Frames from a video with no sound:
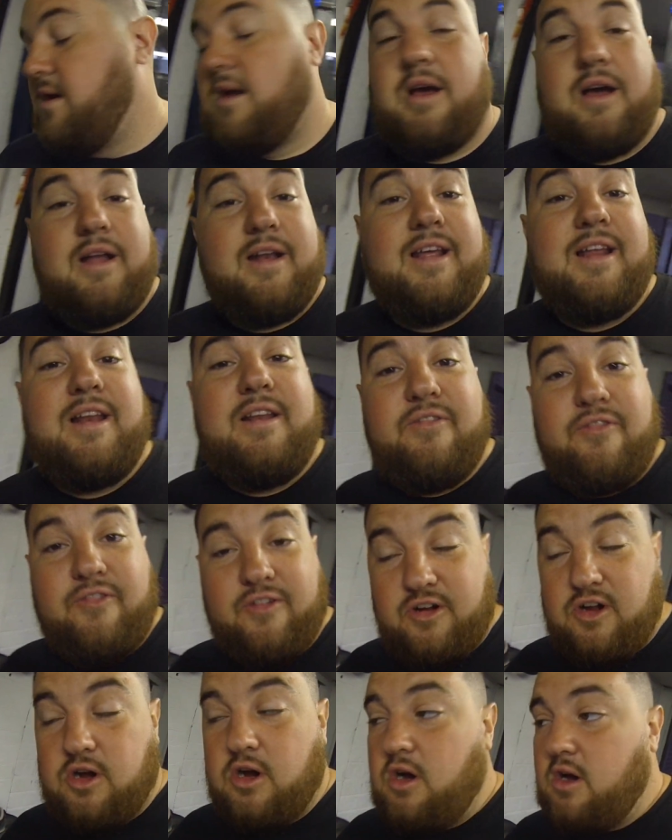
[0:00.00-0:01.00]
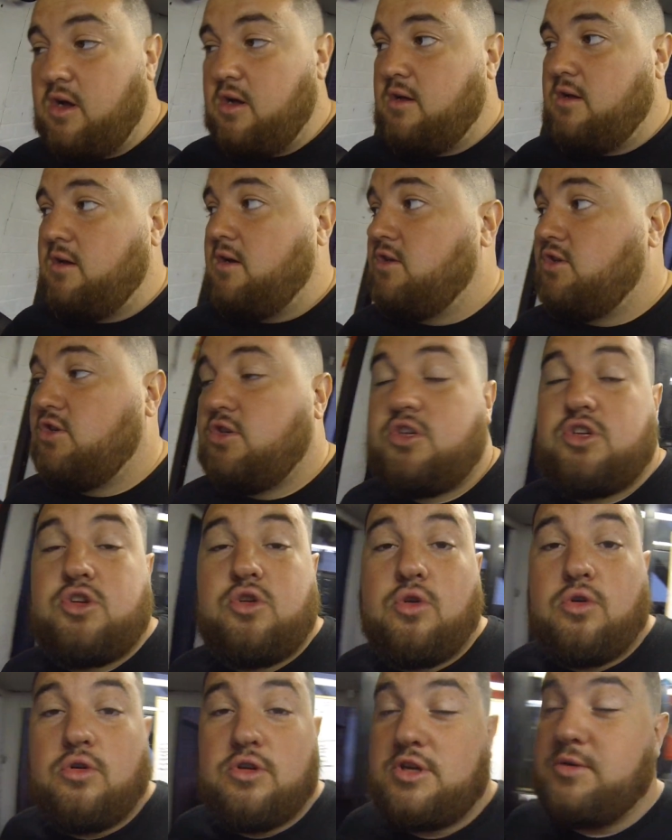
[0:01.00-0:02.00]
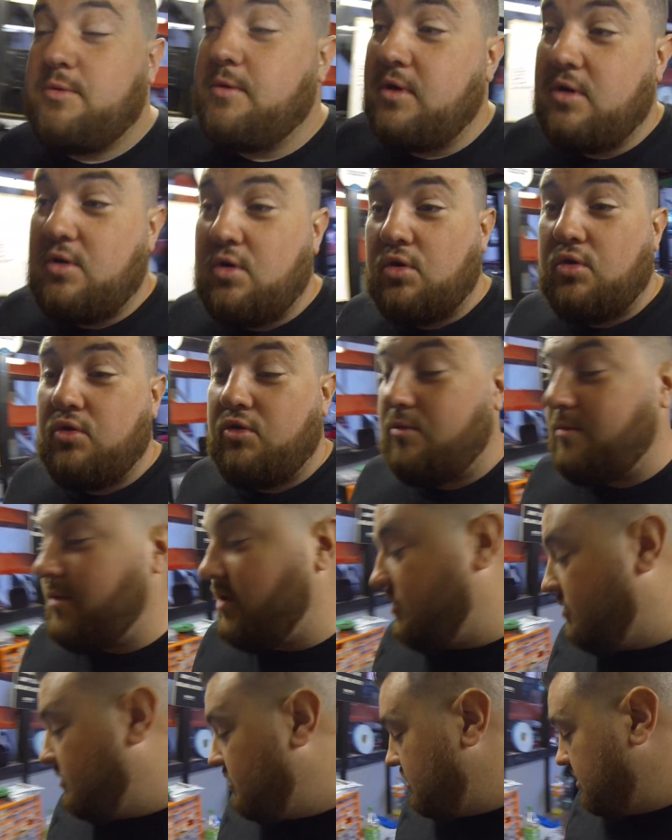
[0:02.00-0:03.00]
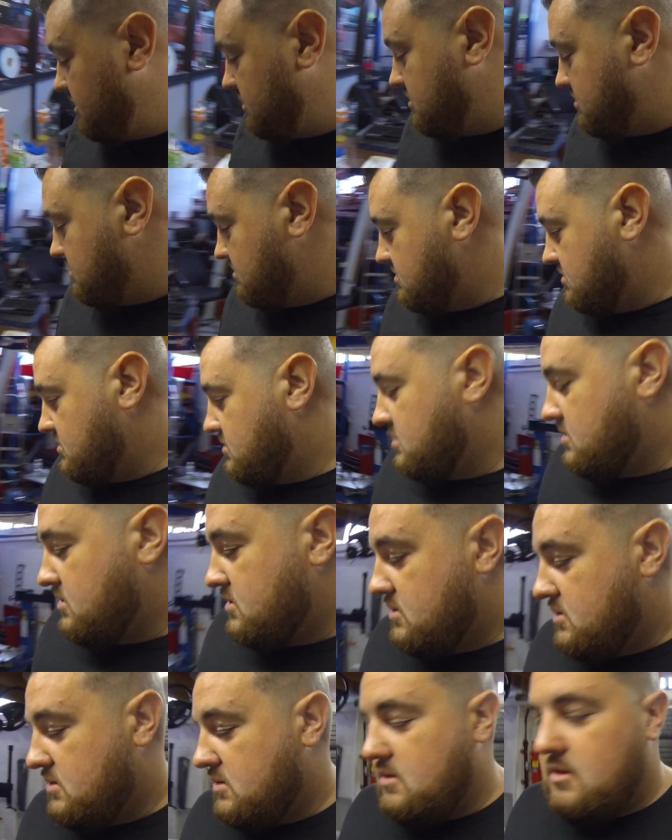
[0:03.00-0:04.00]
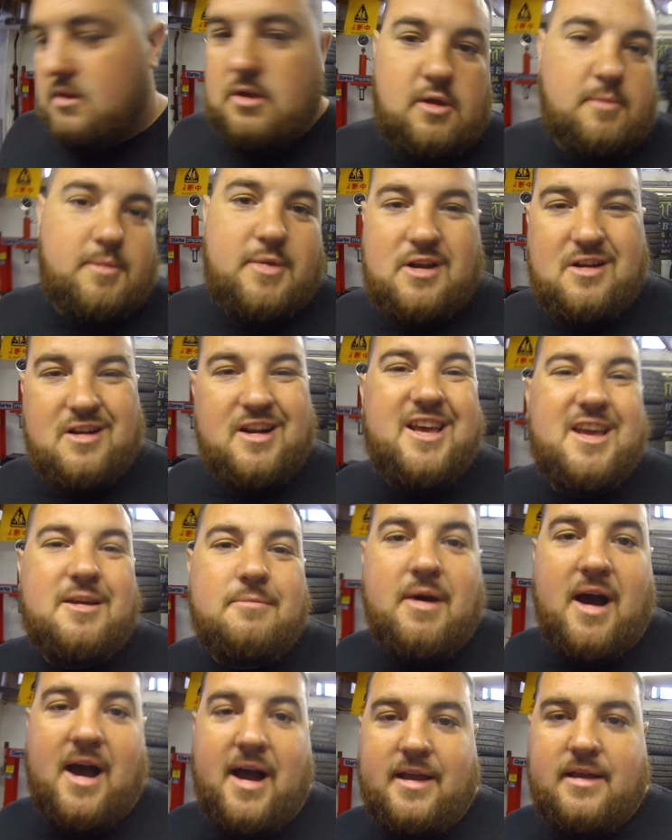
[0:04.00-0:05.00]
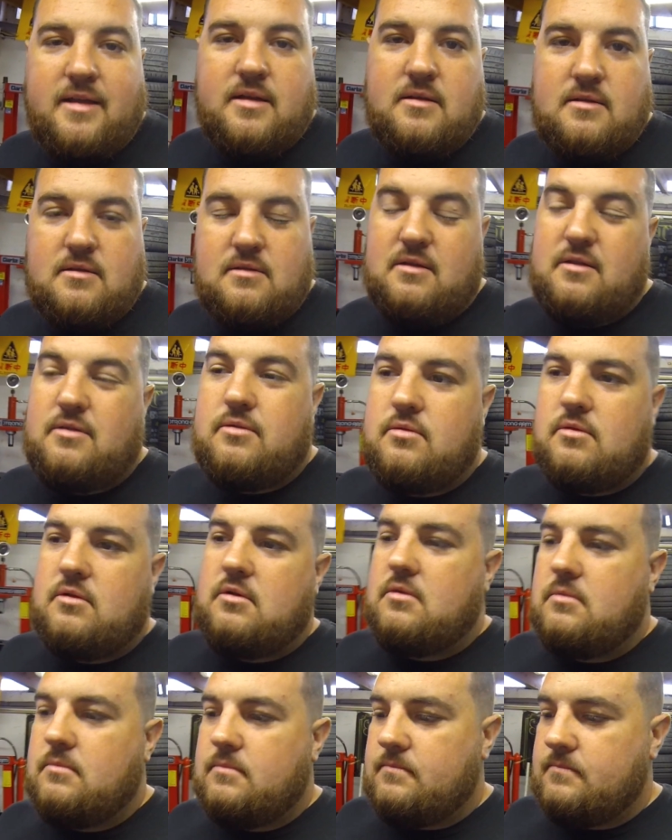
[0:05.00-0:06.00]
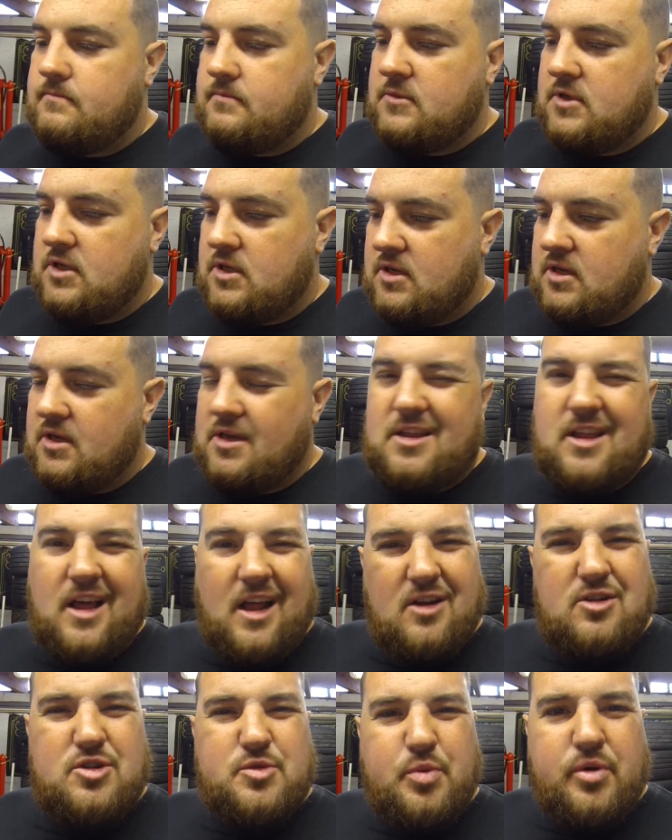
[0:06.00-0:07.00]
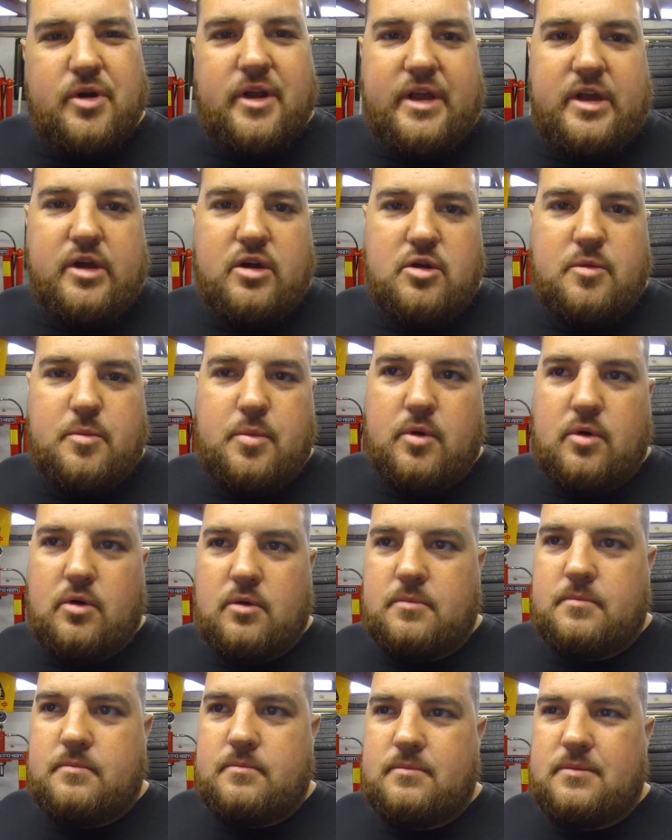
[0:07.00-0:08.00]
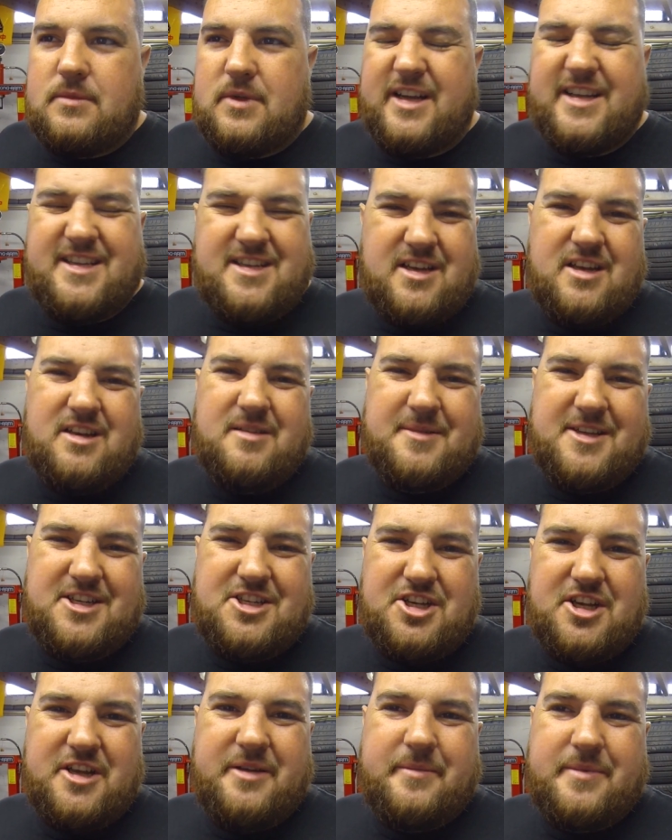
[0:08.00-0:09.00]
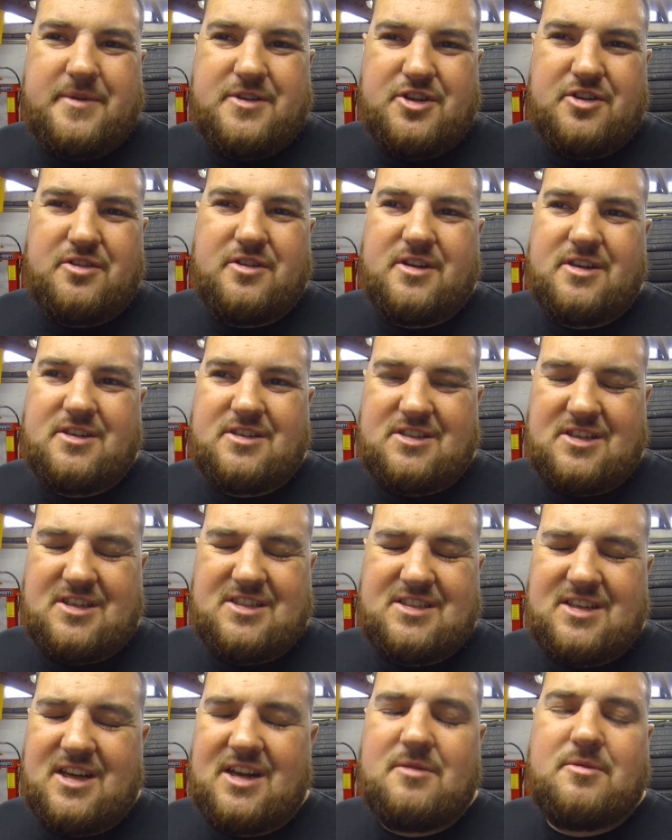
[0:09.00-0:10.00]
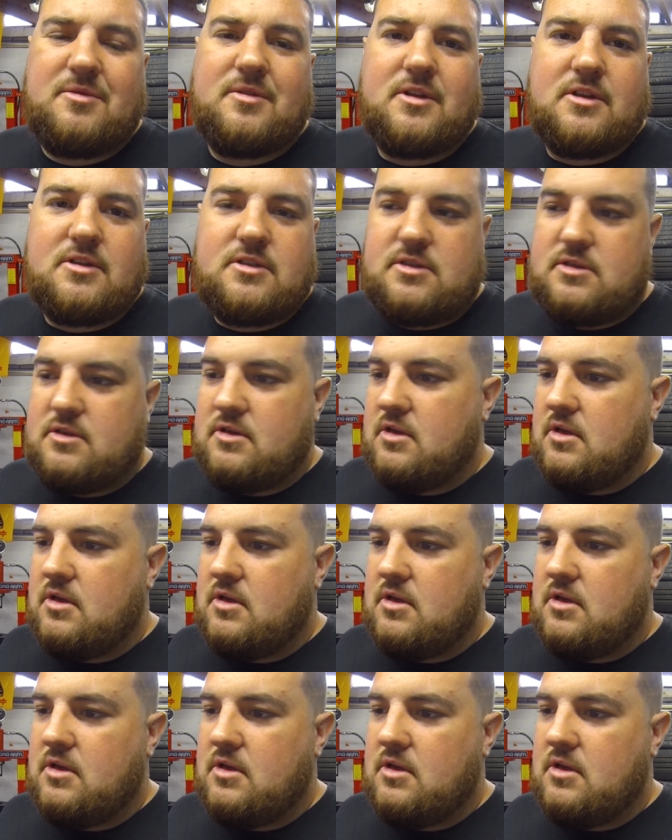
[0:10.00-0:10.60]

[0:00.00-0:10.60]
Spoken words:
I nearly forgot, I just caught it with the corner of my eye. You've been on eBay and thought, that looks pretty good, but it's going to be cheap China's terribleness.